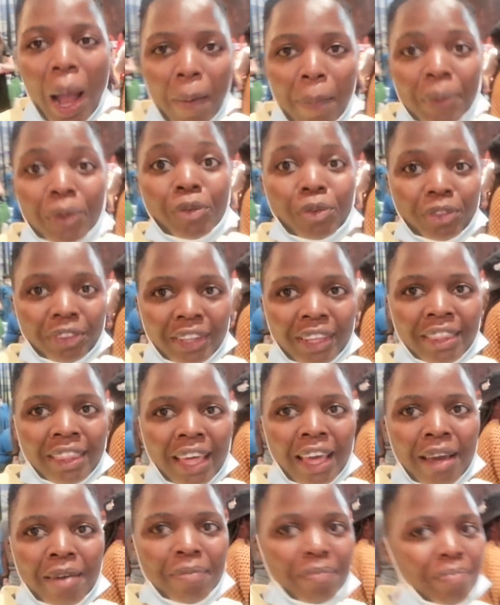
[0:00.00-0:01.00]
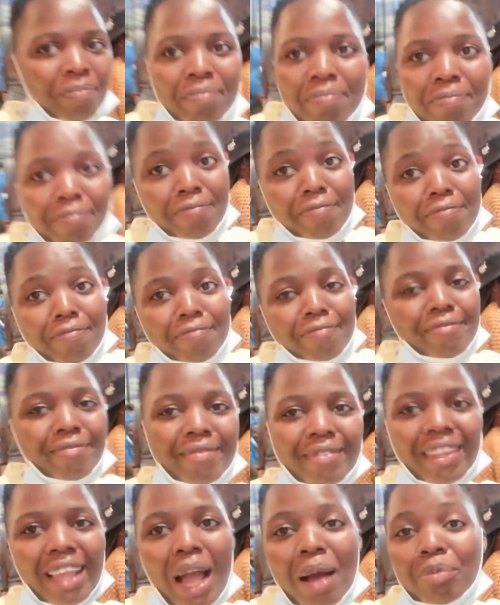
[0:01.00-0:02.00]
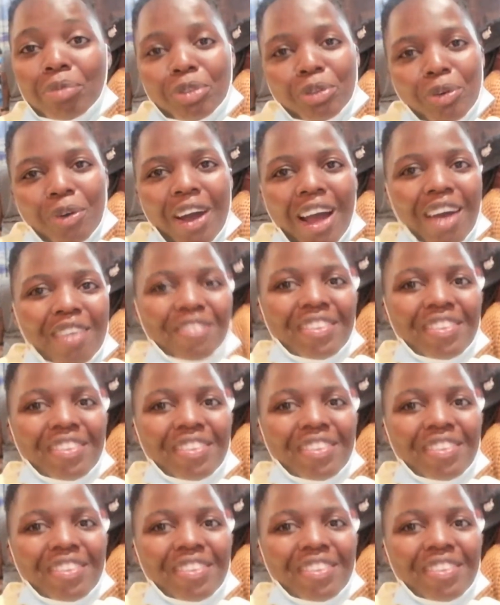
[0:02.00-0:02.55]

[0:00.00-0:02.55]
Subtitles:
Happy to see them. I'm so